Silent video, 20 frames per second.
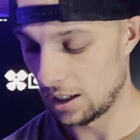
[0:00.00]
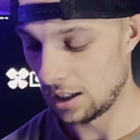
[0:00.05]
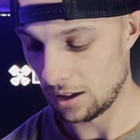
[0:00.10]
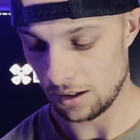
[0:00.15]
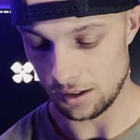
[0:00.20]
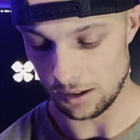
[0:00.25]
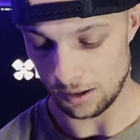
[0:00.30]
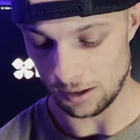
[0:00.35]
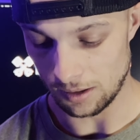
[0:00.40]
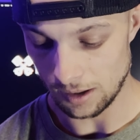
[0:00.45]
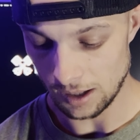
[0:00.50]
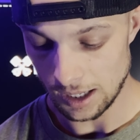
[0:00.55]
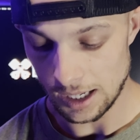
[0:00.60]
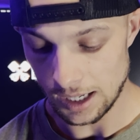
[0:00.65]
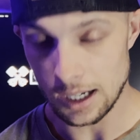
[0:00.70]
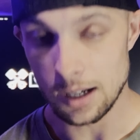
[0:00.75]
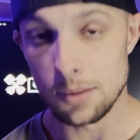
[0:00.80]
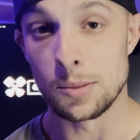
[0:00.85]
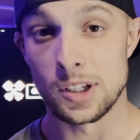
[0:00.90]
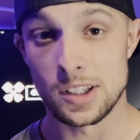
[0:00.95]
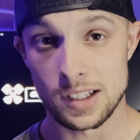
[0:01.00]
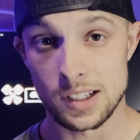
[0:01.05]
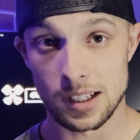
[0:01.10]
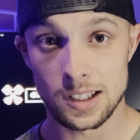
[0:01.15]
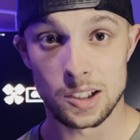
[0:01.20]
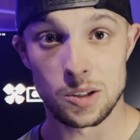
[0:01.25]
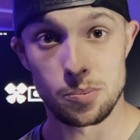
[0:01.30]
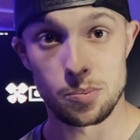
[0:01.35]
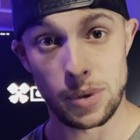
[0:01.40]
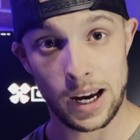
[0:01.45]
So I'm gonna set
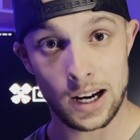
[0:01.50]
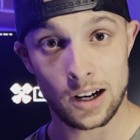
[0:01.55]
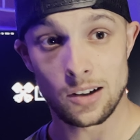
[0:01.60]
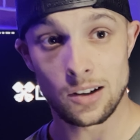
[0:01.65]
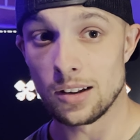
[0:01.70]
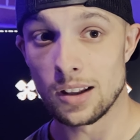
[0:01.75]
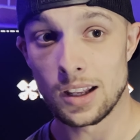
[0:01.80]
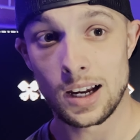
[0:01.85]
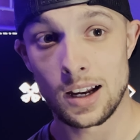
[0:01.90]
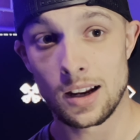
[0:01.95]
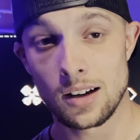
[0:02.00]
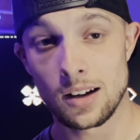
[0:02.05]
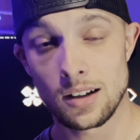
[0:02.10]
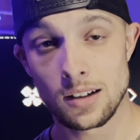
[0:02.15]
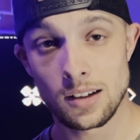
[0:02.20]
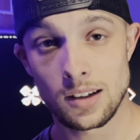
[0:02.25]
this back on that